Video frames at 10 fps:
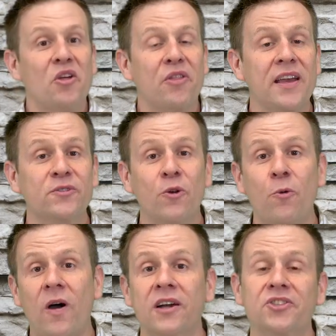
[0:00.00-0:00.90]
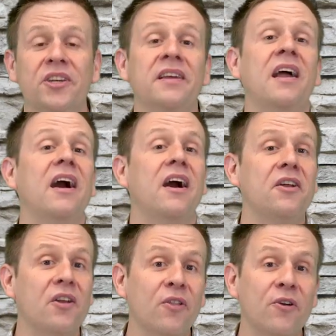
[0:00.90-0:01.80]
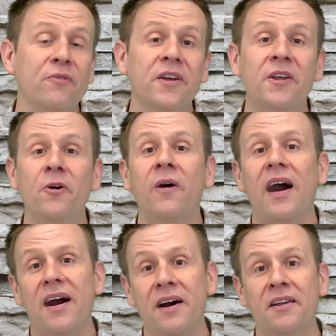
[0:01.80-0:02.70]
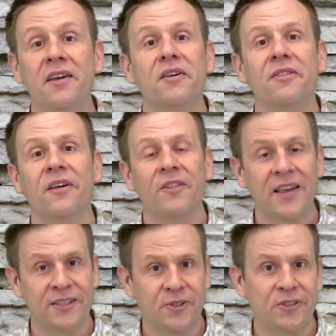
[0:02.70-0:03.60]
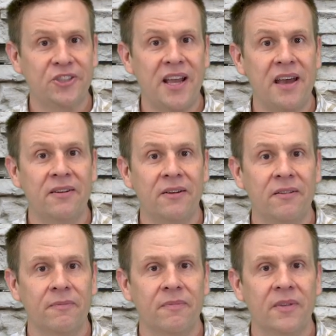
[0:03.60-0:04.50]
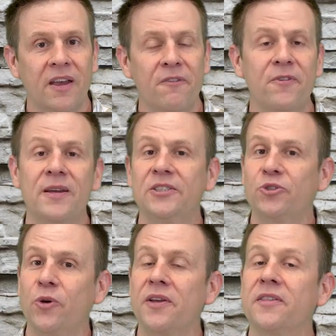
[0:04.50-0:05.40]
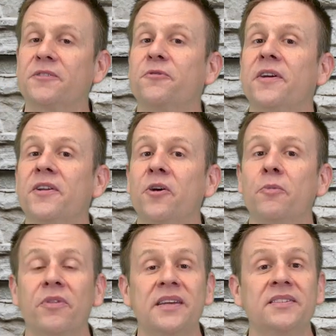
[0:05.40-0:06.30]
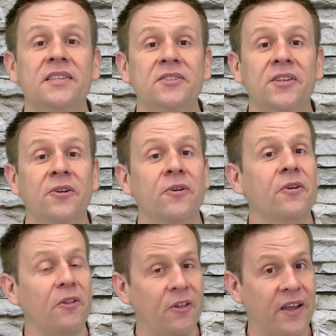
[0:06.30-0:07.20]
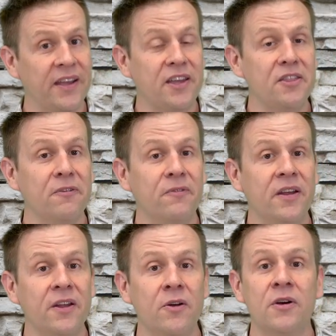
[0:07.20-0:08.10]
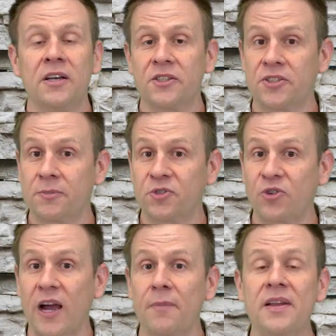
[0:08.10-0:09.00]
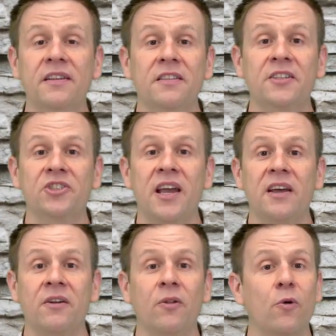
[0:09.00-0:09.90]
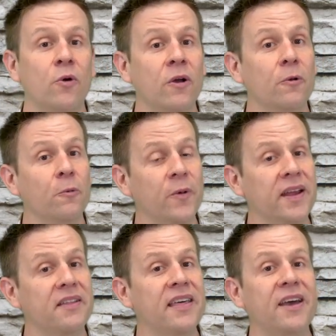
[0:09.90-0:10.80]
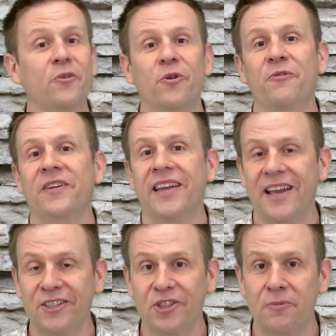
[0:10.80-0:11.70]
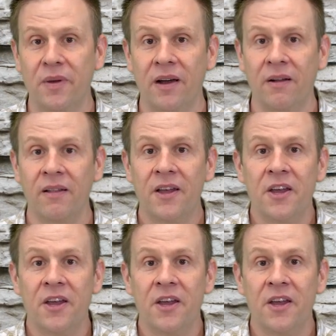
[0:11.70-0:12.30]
Thanks for watching another video on the Laser channel. If you enjoyed this video, please consider liking the video, subscribing to the channel, or ringing that notification bell.